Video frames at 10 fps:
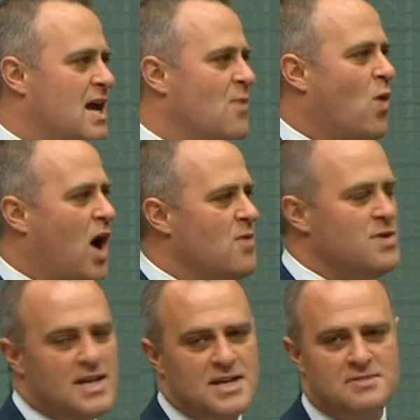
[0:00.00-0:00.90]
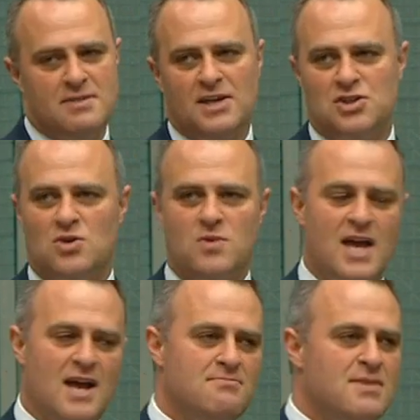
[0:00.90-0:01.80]
and why we needed to make sure we
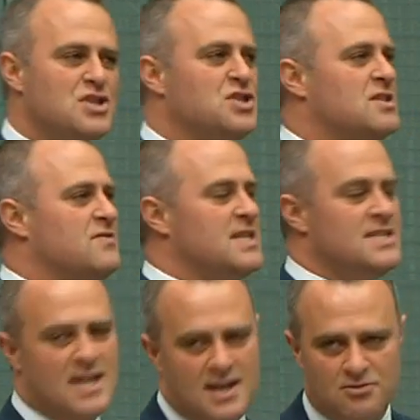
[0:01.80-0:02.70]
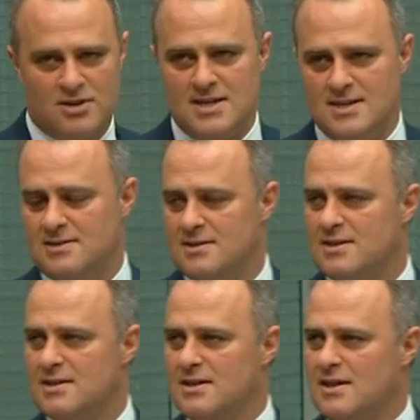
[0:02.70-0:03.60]
had measures of integrity
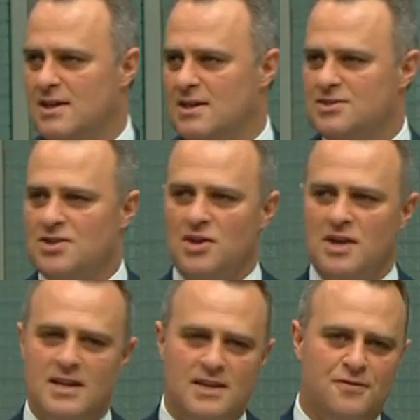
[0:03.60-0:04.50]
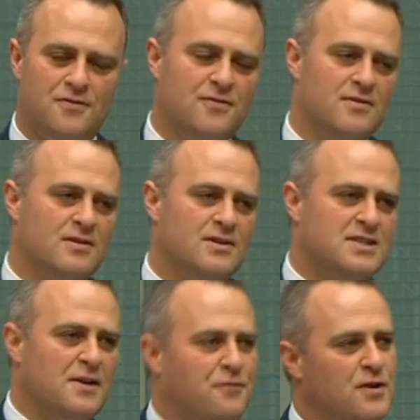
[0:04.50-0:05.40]
so that if
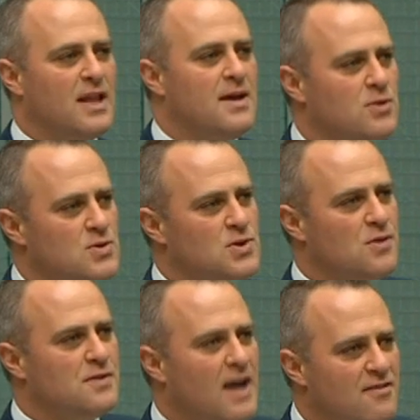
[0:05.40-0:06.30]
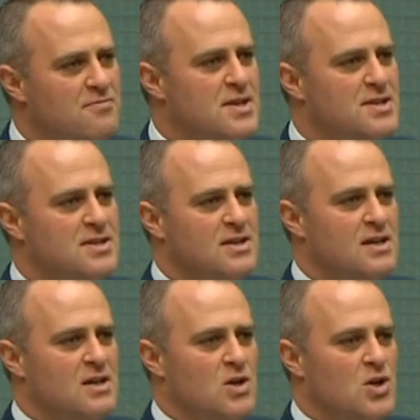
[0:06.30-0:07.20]
different levels of government
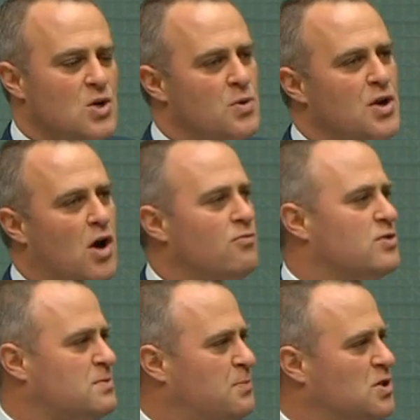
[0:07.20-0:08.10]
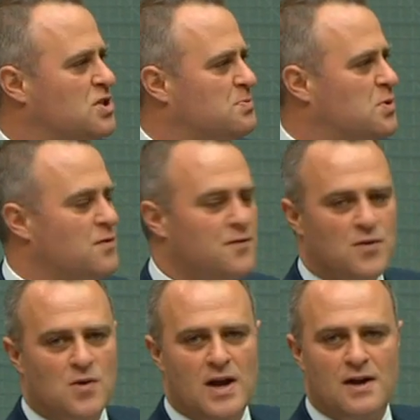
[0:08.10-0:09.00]
who were not responsible
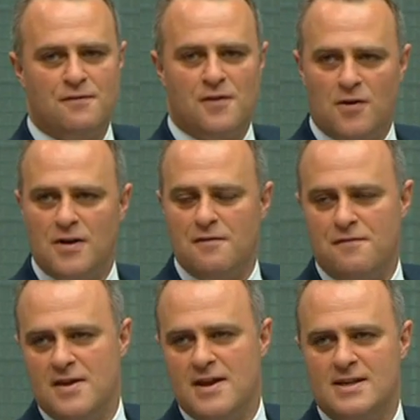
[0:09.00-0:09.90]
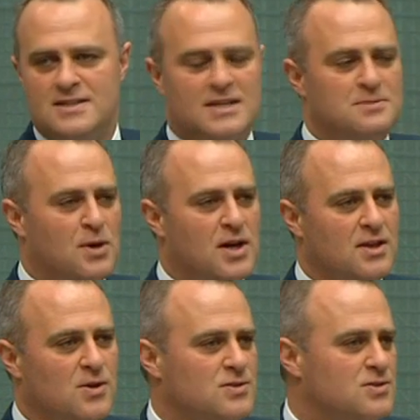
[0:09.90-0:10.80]
for our foreign affairs as by the
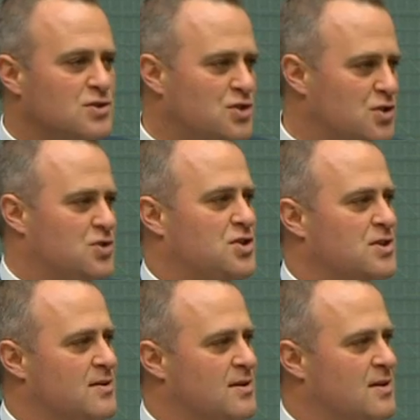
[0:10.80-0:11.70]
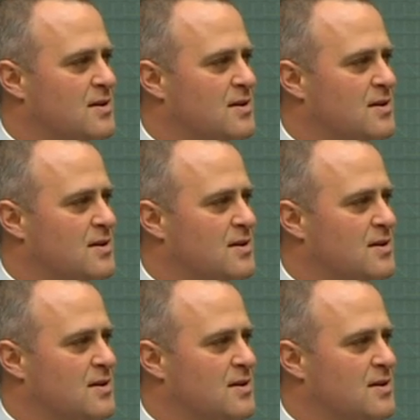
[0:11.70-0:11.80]
Constitution